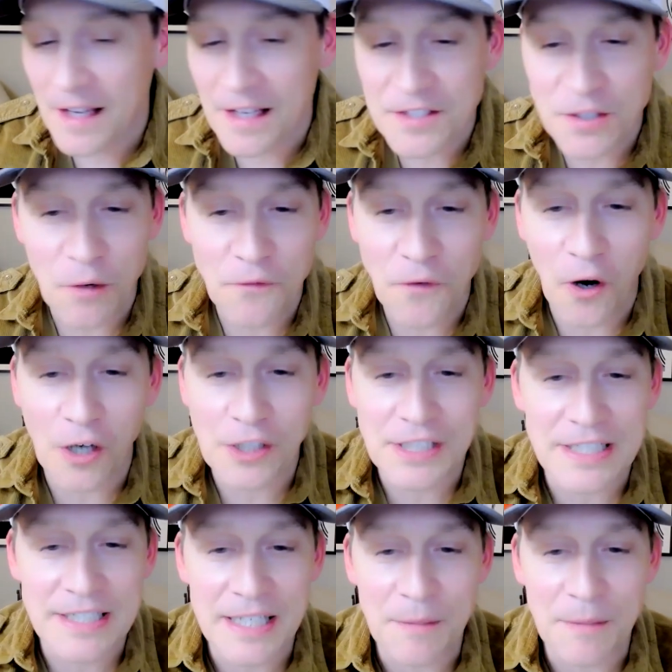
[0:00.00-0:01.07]
So far,
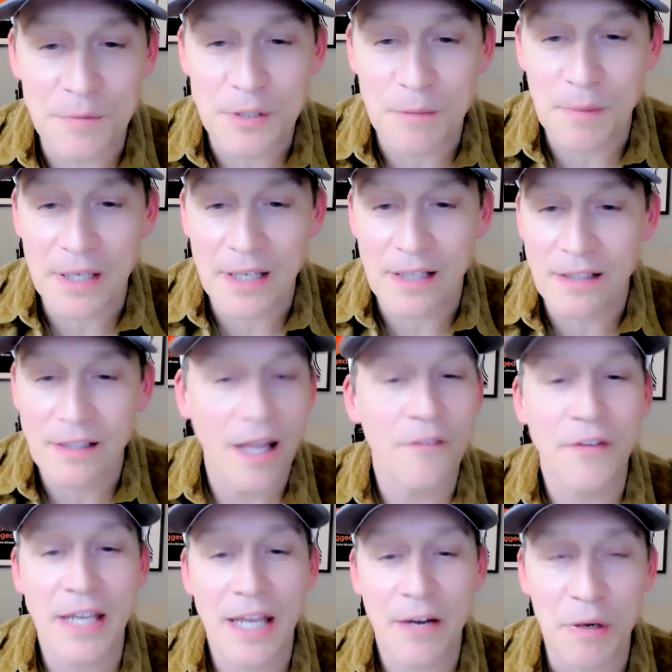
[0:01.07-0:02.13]
she seems to be
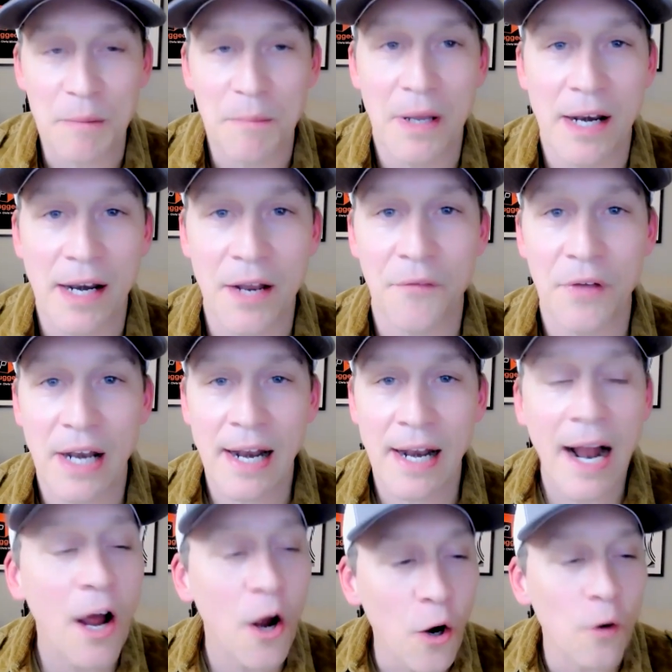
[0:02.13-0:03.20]
loving every minute of it. And
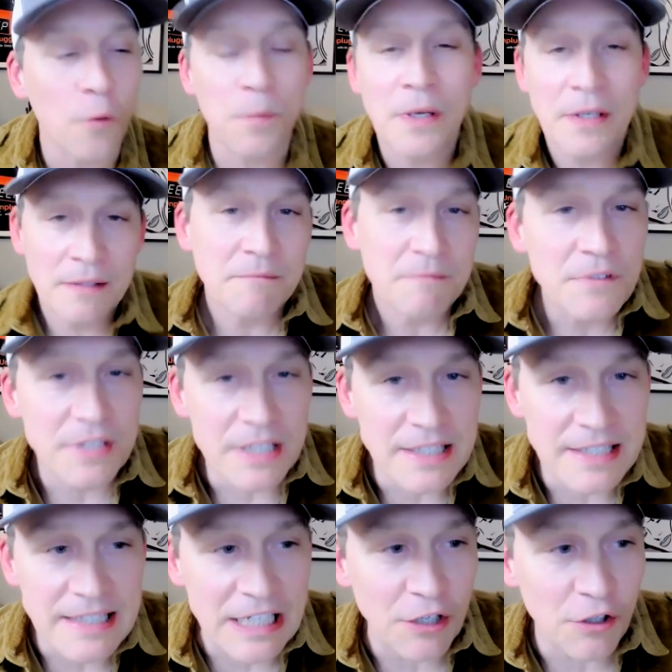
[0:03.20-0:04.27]
I hope
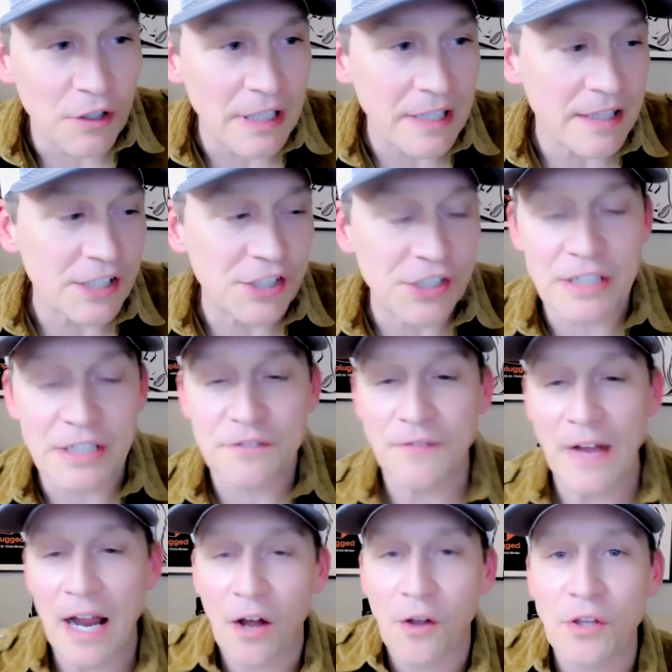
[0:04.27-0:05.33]
sincerely that she's
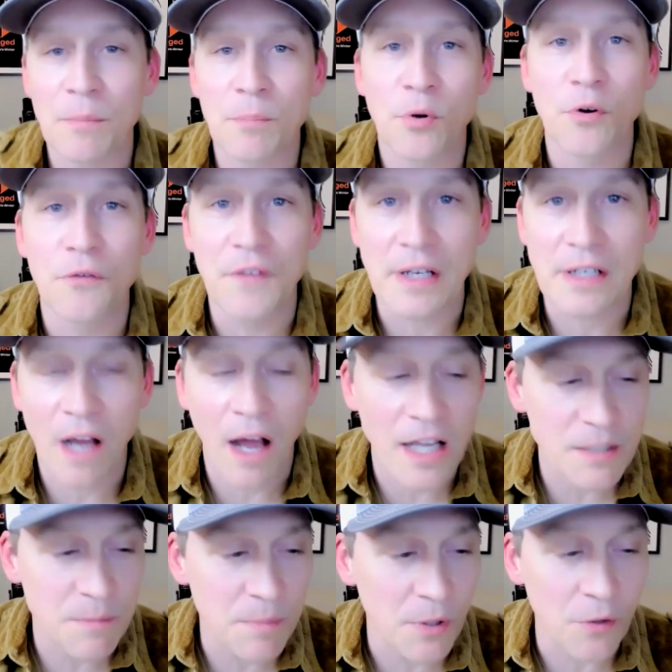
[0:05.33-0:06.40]
found the perfect
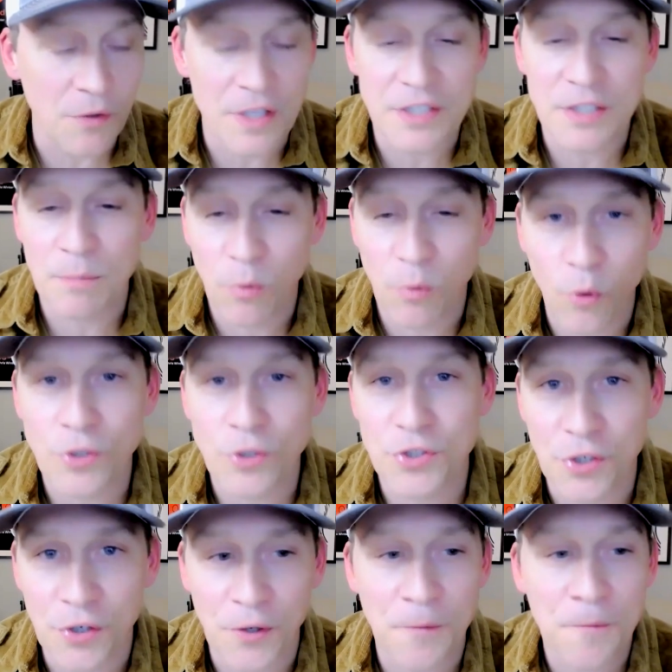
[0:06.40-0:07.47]
hospital that supports
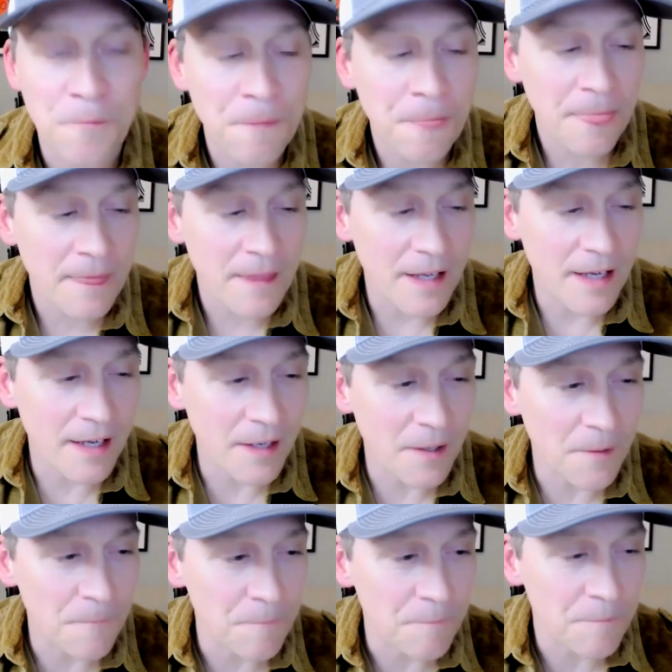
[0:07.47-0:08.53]
her,
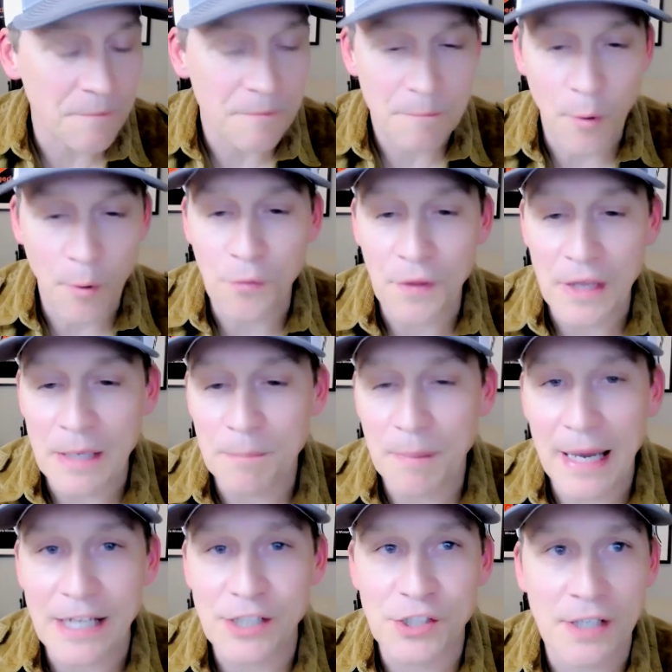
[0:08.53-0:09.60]
both
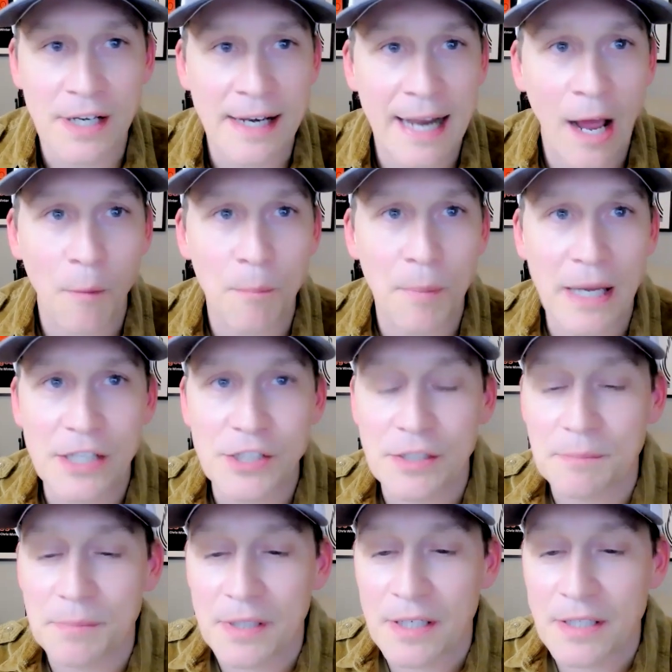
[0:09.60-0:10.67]
inpatient and
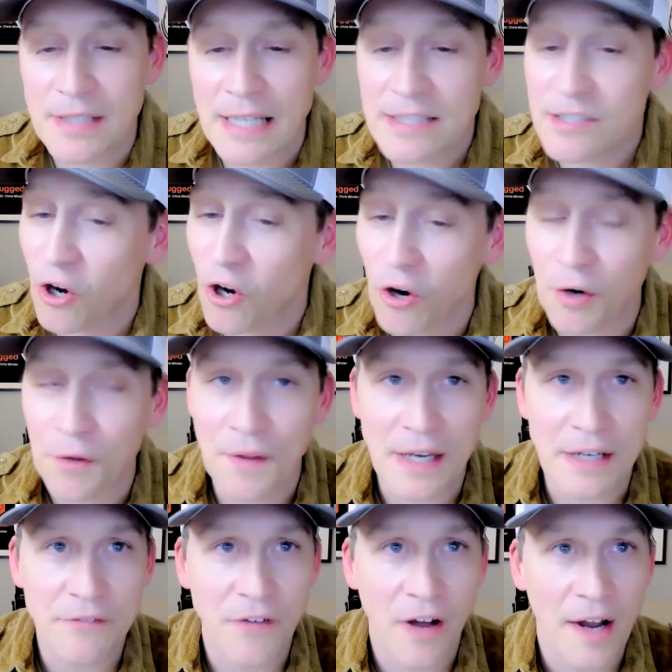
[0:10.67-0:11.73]
outpatient, because that's a hard thing
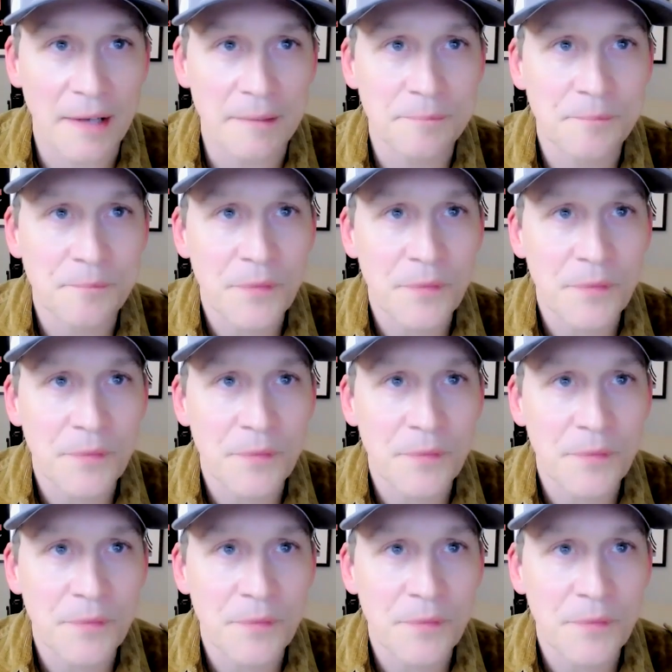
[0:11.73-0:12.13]
to find.